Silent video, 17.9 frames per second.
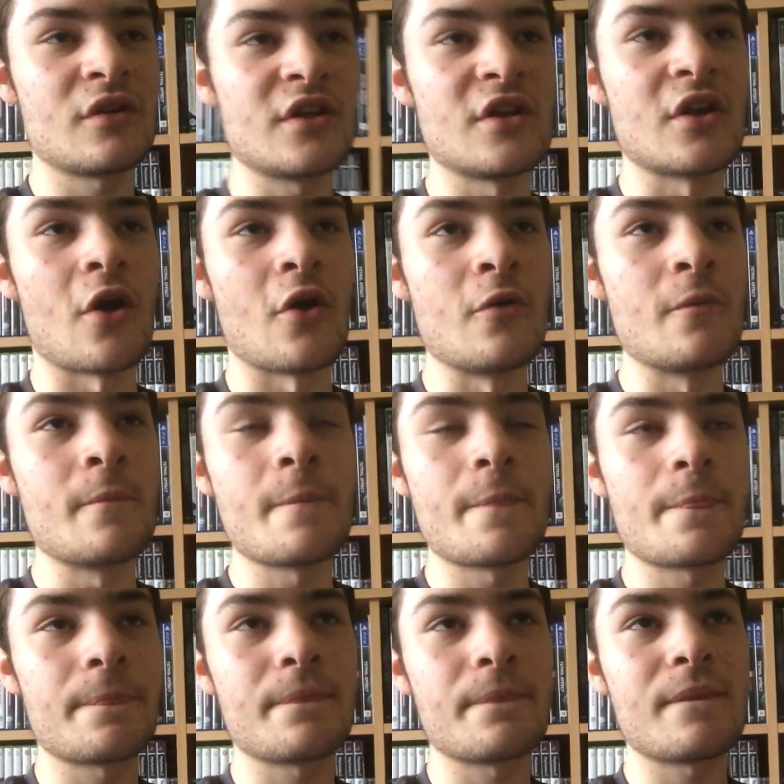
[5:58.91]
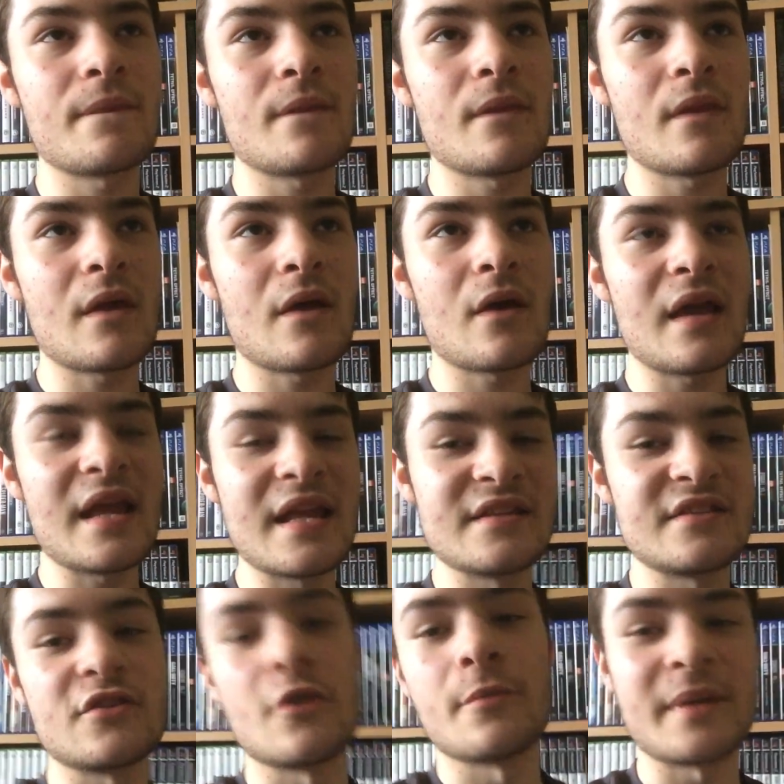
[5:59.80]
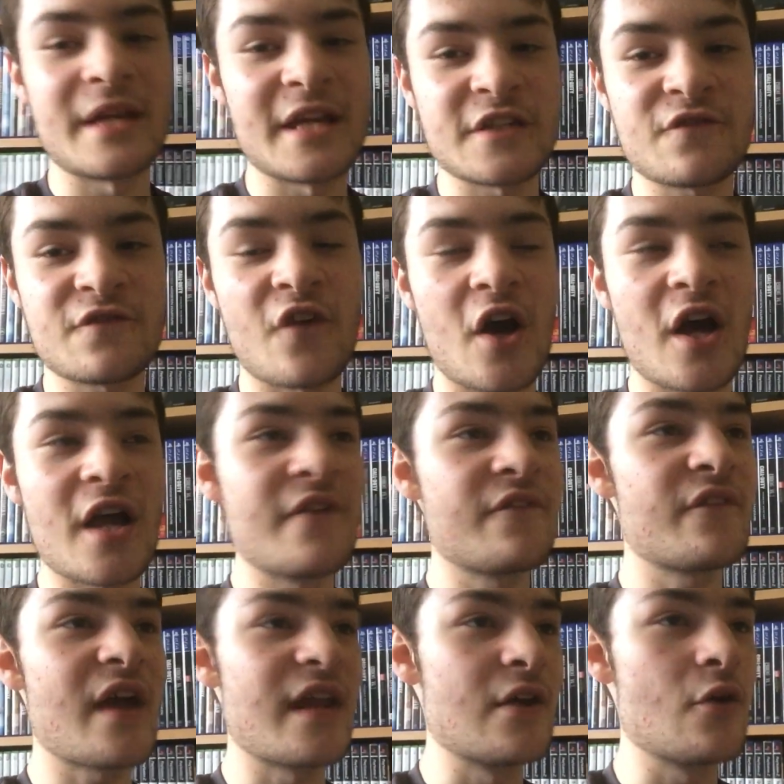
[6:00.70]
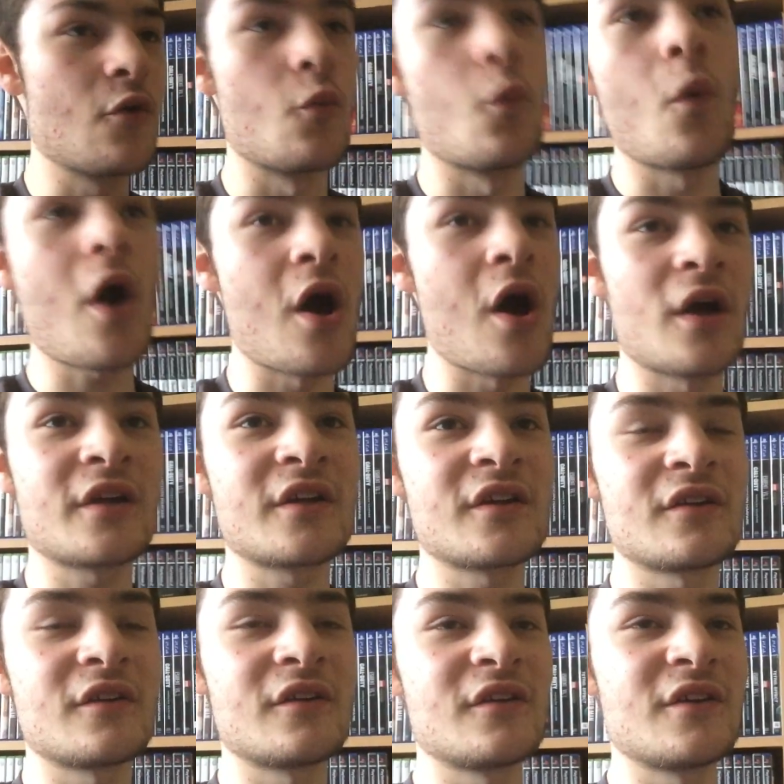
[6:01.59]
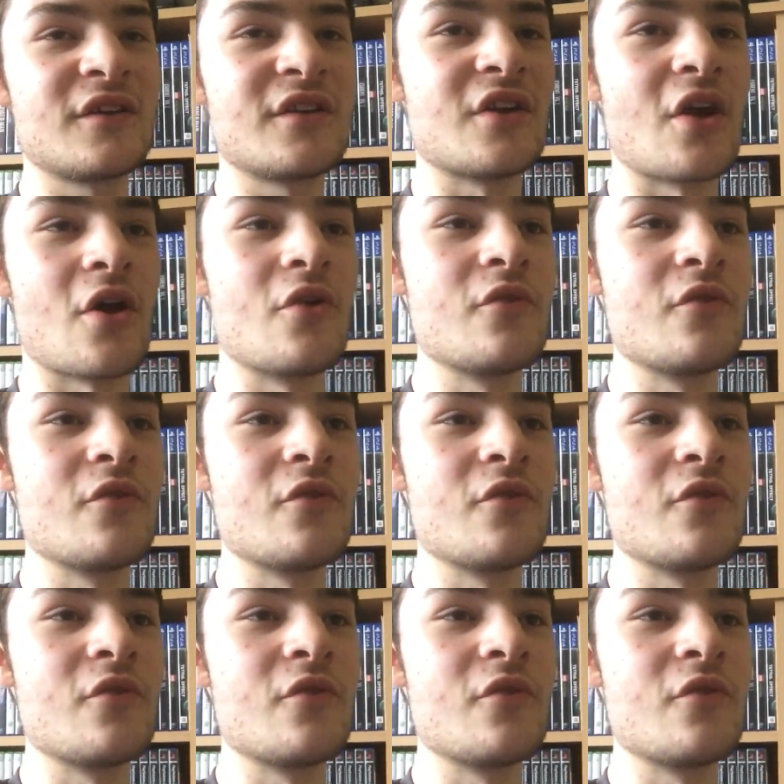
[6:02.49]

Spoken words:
you know, into your PS5 and it'll work, you